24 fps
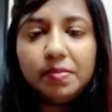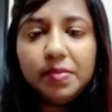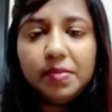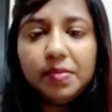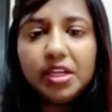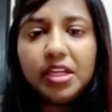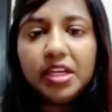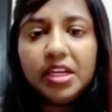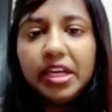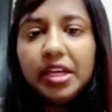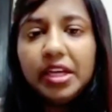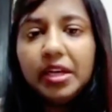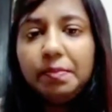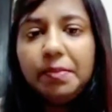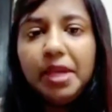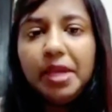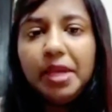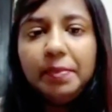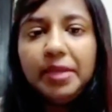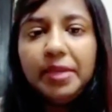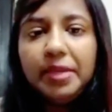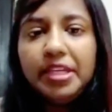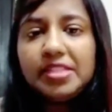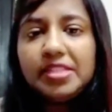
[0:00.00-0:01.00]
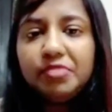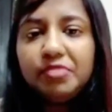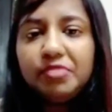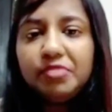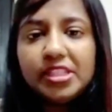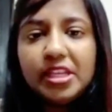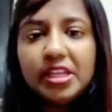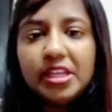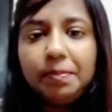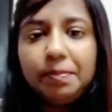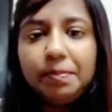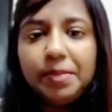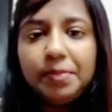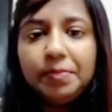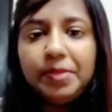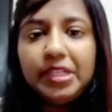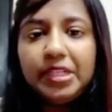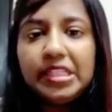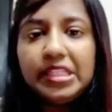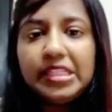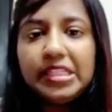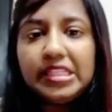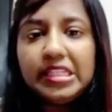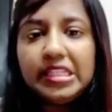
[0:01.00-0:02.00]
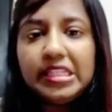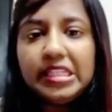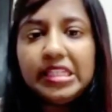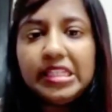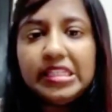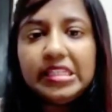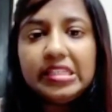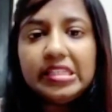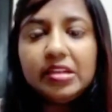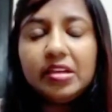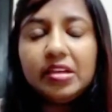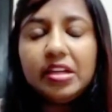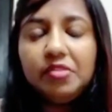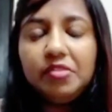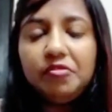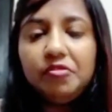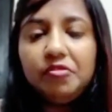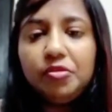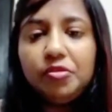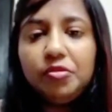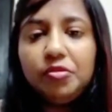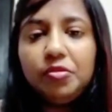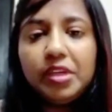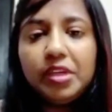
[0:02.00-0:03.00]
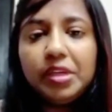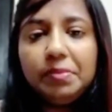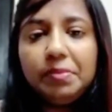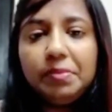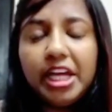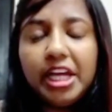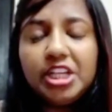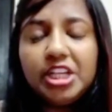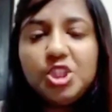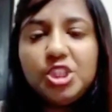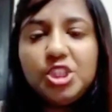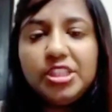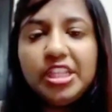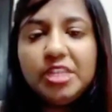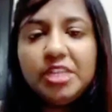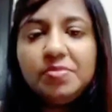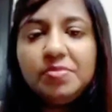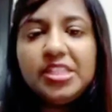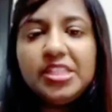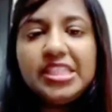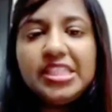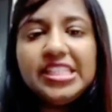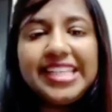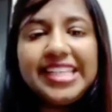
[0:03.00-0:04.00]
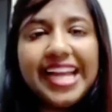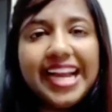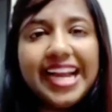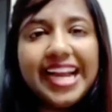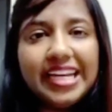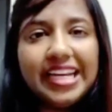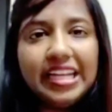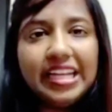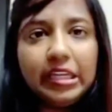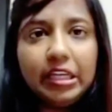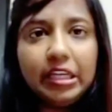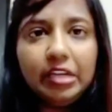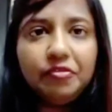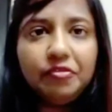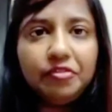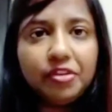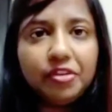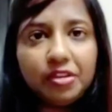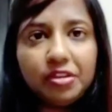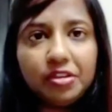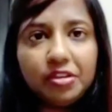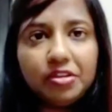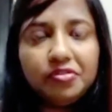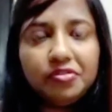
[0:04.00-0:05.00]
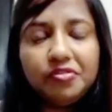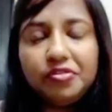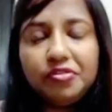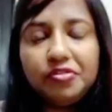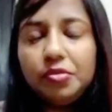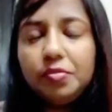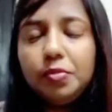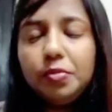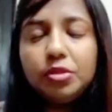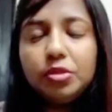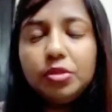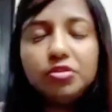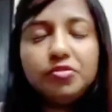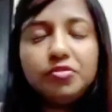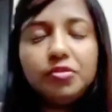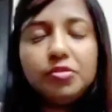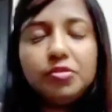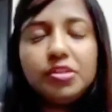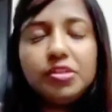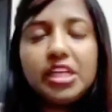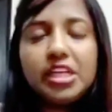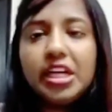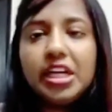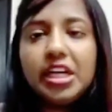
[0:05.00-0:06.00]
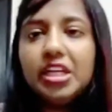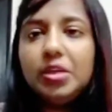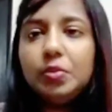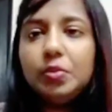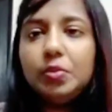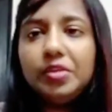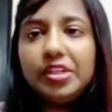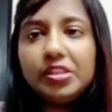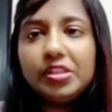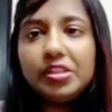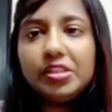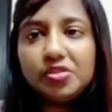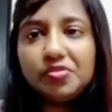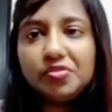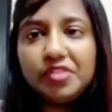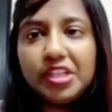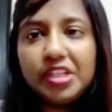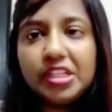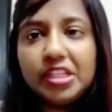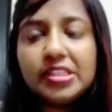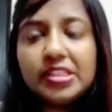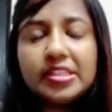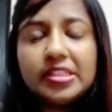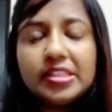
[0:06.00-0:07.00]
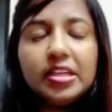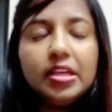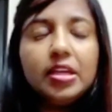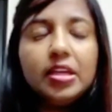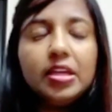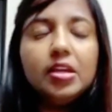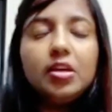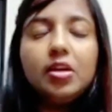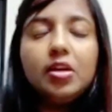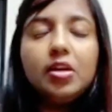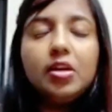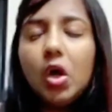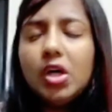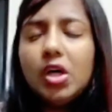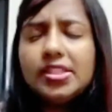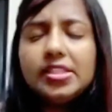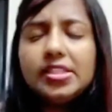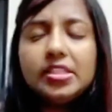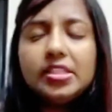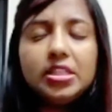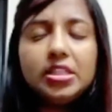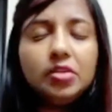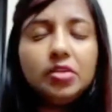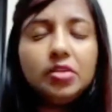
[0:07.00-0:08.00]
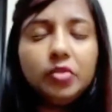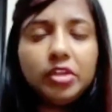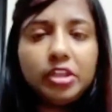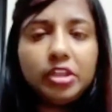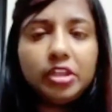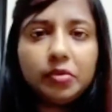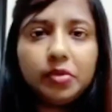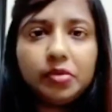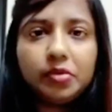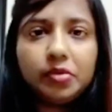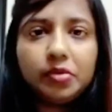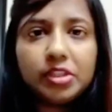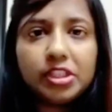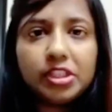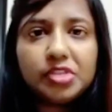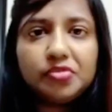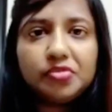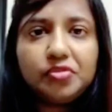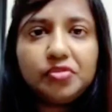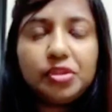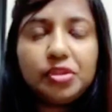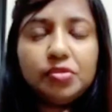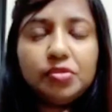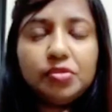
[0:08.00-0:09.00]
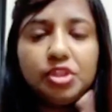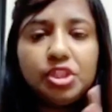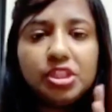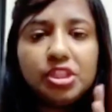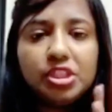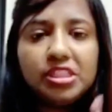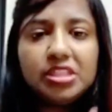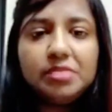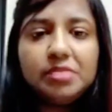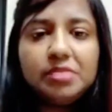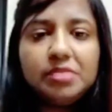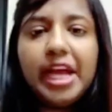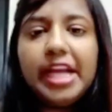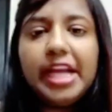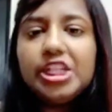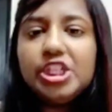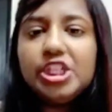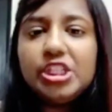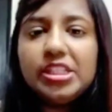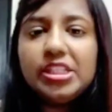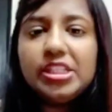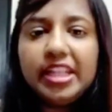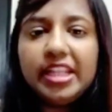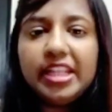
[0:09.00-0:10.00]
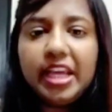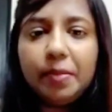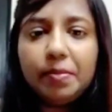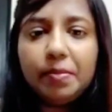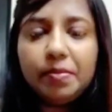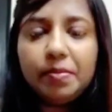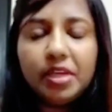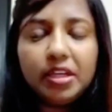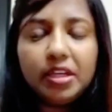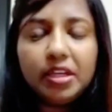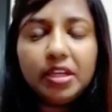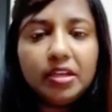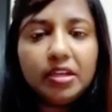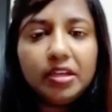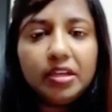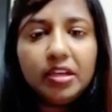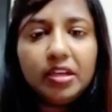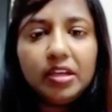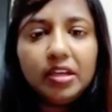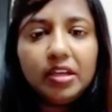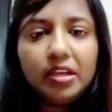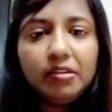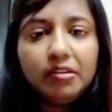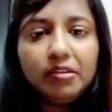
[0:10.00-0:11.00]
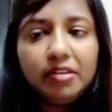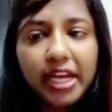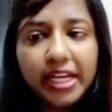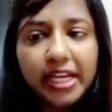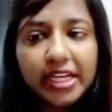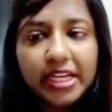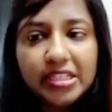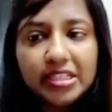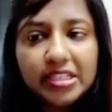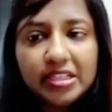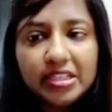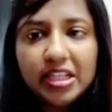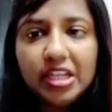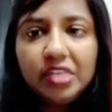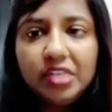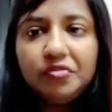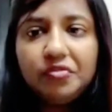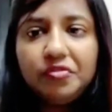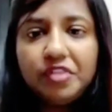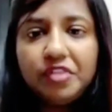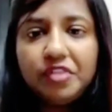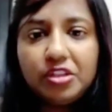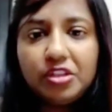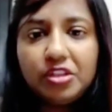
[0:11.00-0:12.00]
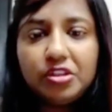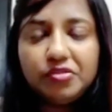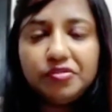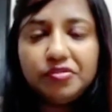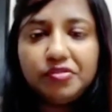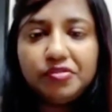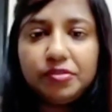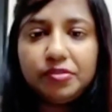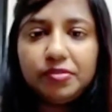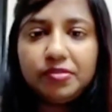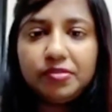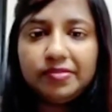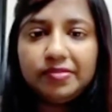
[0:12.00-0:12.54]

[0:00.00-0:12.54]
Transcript: maybe for some people it's easier if you imagine them standing in front of you, both of you standing face to face or sitting, whatever works for you. Just imagine them right in front of you.